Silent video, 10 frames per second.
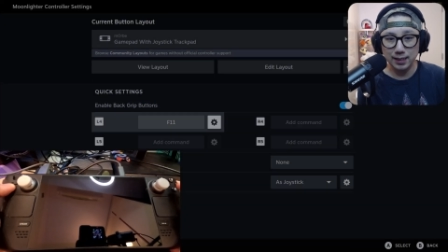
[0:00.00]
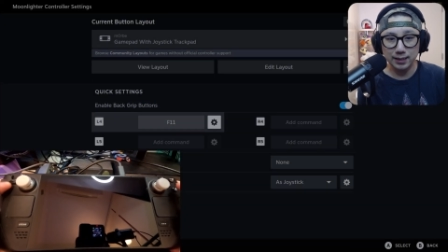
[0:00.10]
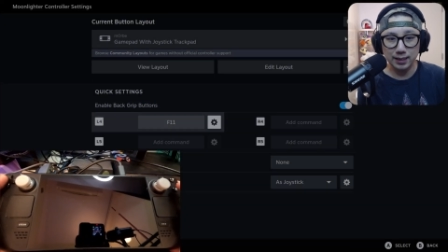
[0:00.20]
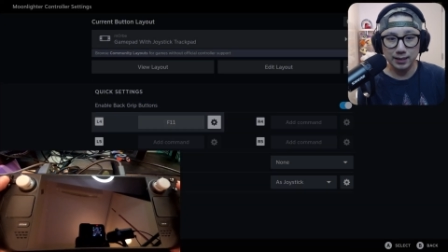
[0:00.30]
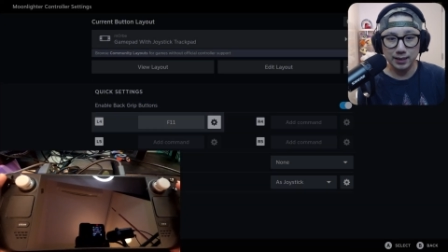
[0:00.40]
And
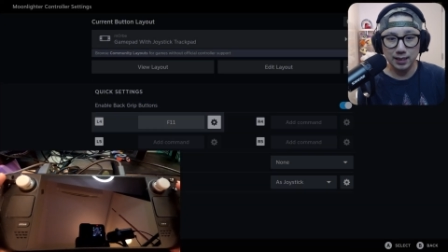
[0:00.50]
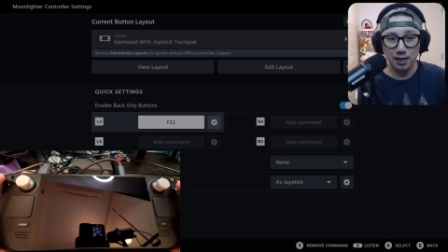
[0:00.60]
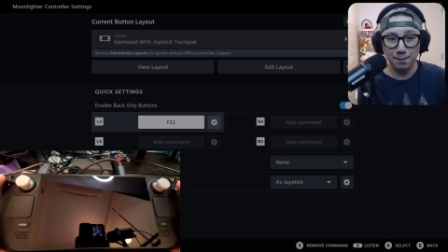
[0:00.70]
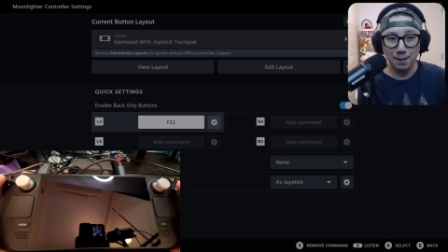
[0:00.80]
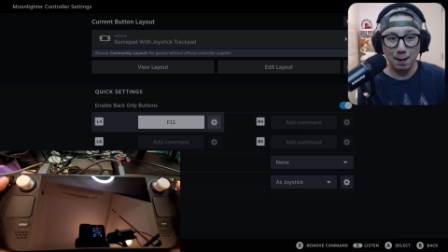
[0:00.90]
then here
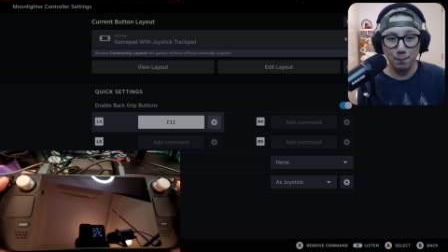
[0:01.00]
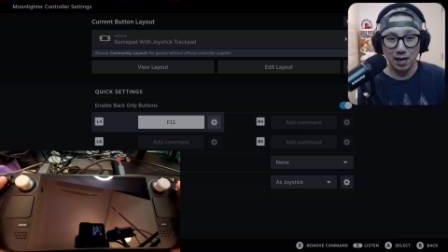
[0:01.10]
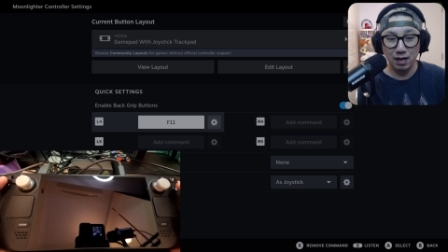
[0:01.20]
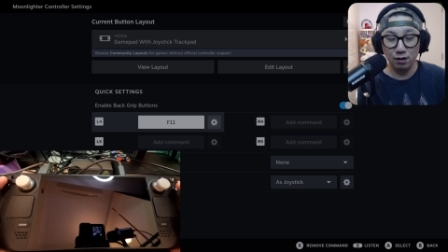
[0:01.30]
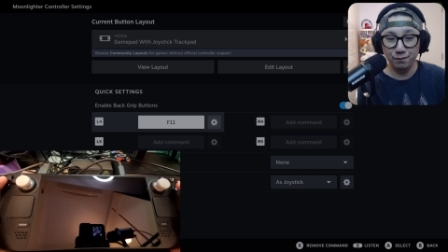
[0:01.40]
I map my
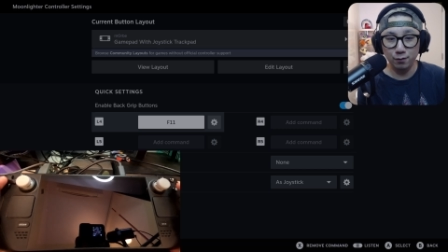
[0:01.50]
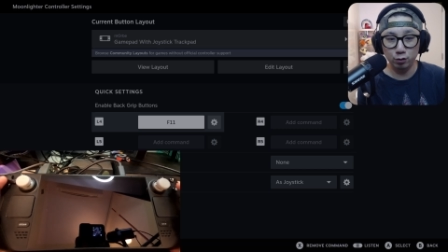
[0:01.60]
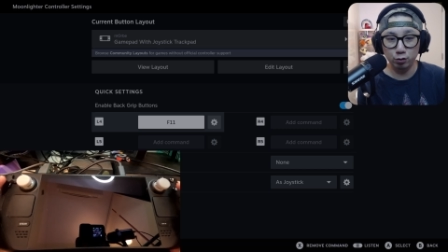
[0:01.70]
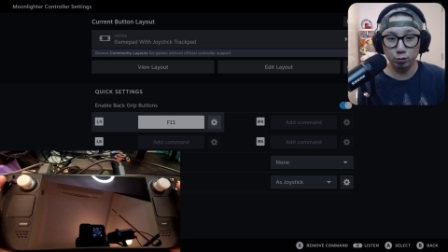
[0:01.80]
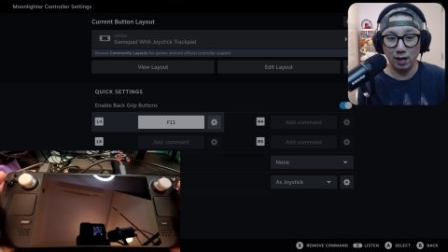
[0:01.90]

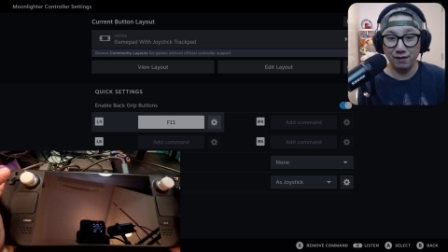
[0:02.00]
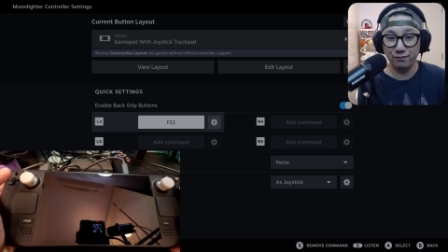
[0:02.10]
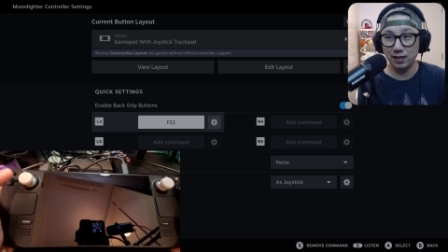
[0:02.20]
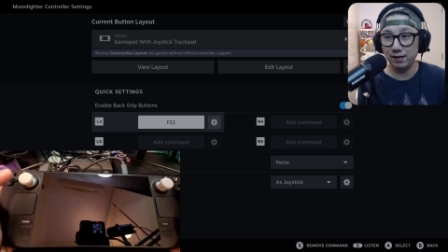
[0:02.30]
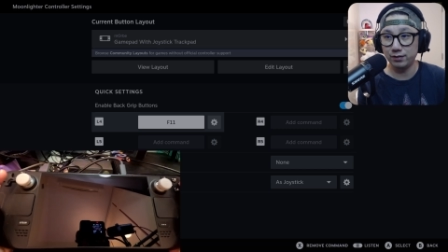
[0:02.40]
L4 to
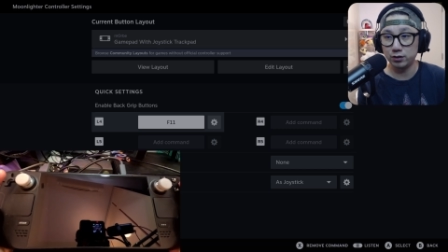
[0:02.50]
F11.